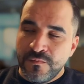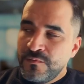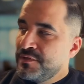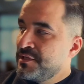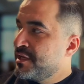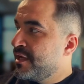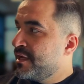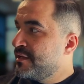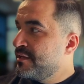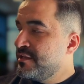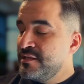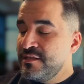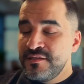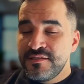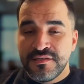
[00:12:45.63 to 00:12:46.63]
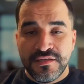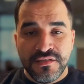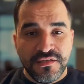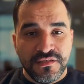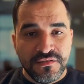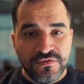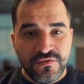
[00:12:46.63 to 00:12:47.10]
we can
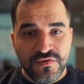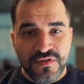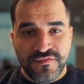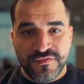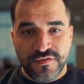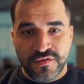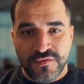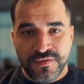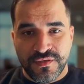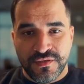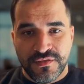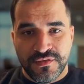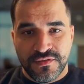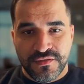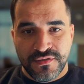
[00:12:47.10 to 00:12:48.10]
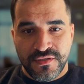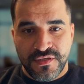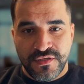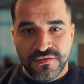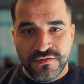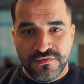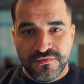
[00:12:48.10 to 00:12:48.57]
easily do the following.
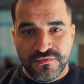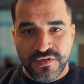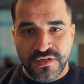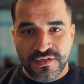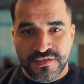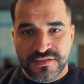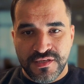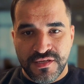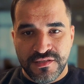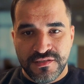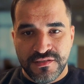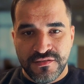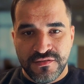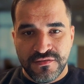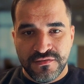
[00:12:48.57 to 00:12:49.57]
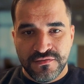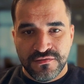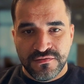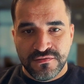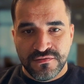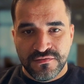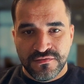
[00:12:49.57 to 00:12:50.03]
Hello, we are excited
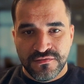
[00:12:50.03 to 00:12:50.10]
to...